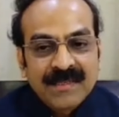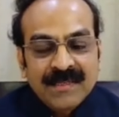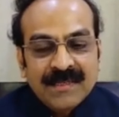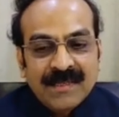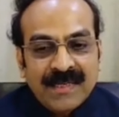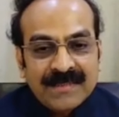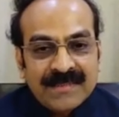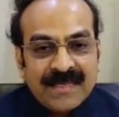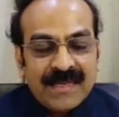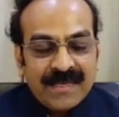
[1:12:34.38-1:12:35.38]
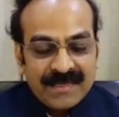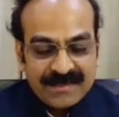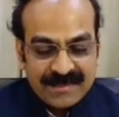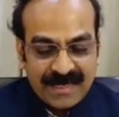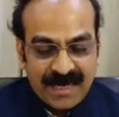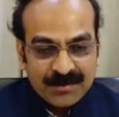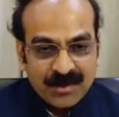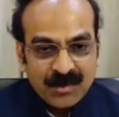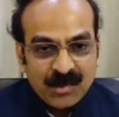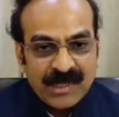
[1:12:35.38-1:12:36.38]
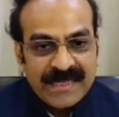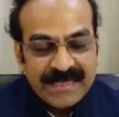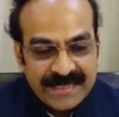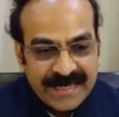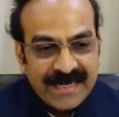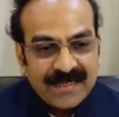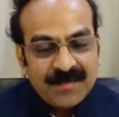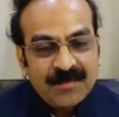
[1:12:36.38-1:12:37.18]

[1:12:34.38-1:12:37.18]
is is absolutely intact